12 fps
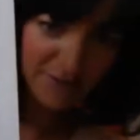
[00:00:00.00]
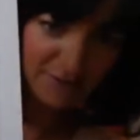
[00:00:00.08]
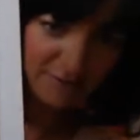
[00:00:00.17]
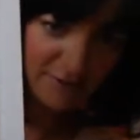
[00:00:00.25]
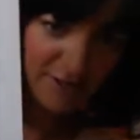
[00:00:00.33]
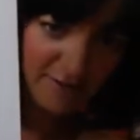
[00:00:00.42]
to
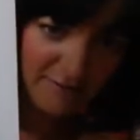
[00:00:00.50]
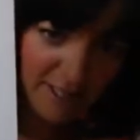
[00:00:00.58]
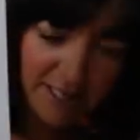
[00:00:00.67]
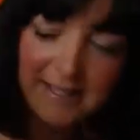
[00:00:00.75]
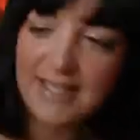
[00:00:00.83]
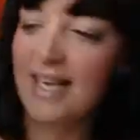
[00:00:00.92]
front, I
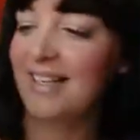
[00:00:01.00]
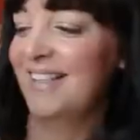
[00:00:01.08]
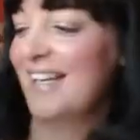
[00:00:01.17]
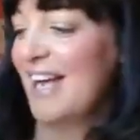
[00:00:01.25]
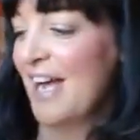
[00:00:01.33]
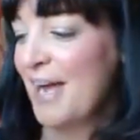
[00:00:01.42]
realise that.
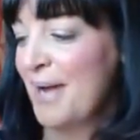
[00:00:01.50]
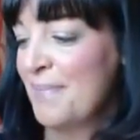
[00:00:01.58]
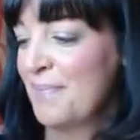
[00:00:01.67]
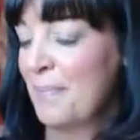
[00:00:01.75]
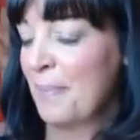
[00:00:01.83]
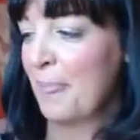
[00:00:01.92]

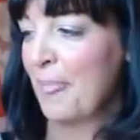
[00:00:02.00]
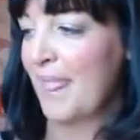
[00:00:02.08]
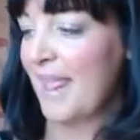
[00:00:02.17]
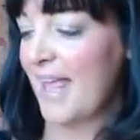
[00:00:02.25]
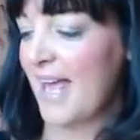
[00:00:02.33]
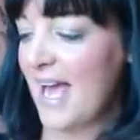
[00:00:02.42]

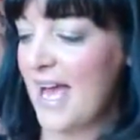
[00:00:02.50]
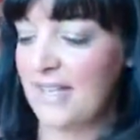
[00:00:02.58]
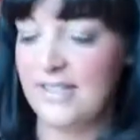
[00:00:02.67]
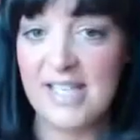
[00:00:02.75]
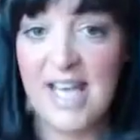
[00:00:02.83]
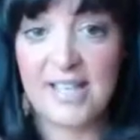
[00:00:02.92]

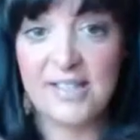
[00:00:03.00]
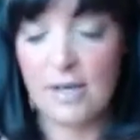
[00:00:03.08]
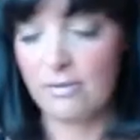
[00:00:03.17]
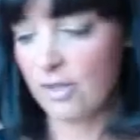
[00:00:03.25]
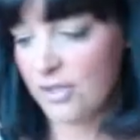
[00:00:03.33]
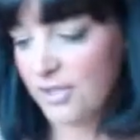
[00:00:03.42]
And yeah, so
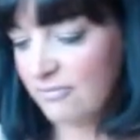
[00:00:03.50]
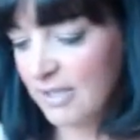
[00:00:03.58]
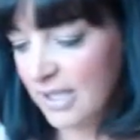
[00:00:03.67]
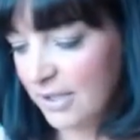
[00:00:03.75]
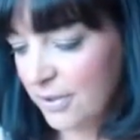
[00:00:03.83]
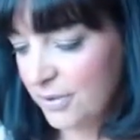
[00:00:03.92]
I've got some
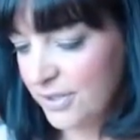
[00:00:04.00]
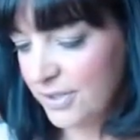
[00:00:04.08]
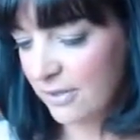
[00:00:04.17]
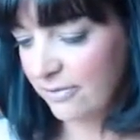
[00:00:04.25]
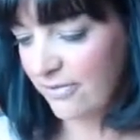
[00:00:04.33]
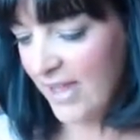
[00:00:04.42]
really cool
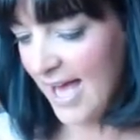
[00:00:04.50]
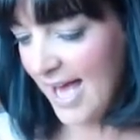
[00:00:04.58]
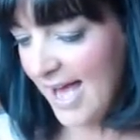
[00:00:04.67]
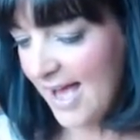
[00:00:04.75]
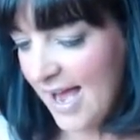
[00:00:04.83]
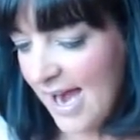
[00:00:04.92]
stuff there.